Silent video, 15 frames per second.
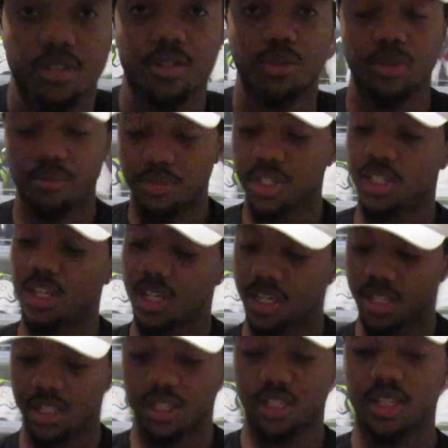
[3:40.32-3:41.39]
do it
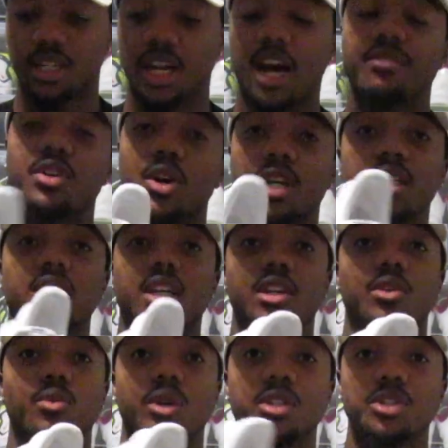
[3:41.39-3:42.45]
because I've already done it
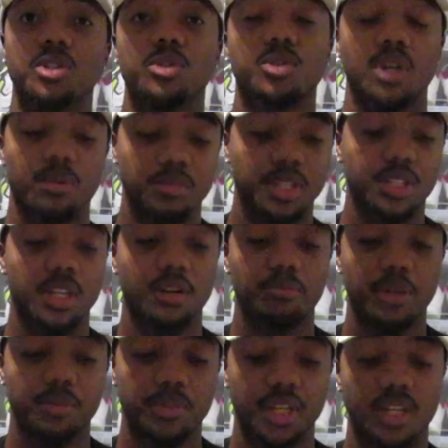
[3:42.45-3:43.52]
on one shoe, so I'm just going to
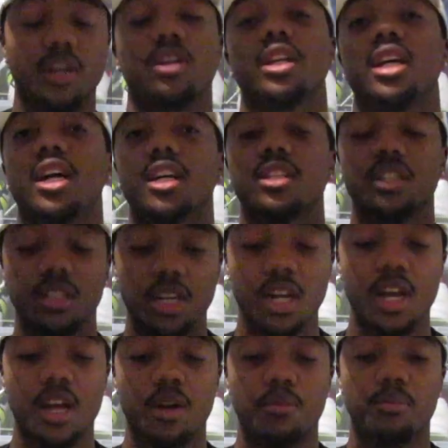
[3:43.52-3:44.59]
mimic it on the other.
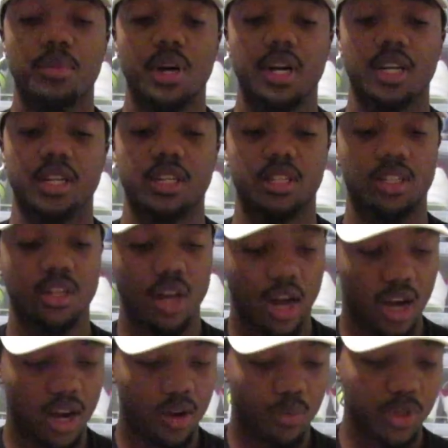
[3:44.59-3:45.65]
But
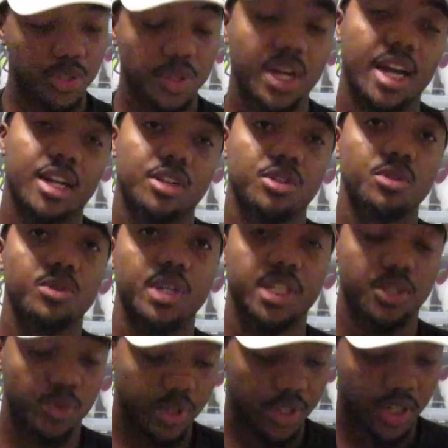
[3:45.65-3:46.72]
what you got to do
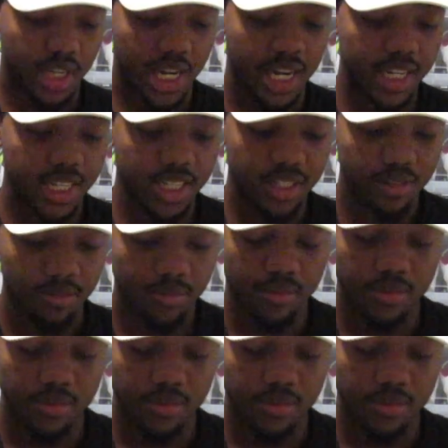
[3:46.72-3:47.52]
is when you're cutting,